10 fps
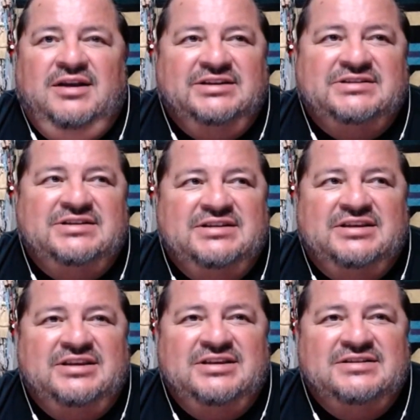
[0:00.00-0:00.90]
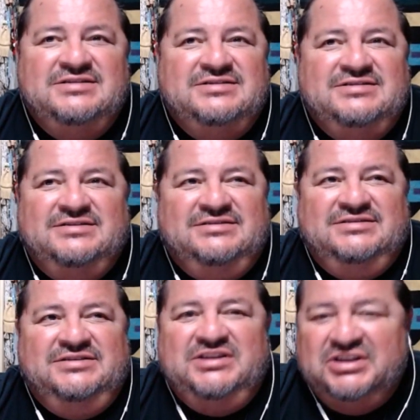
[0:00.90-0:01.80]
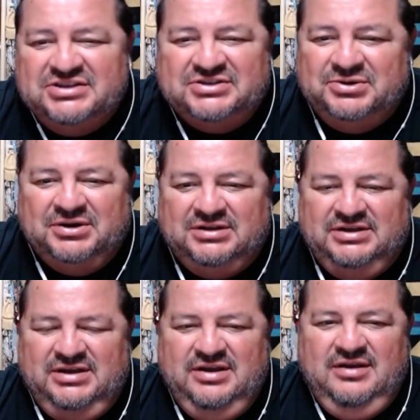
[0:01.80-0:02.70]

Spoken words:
It's in the things in historically.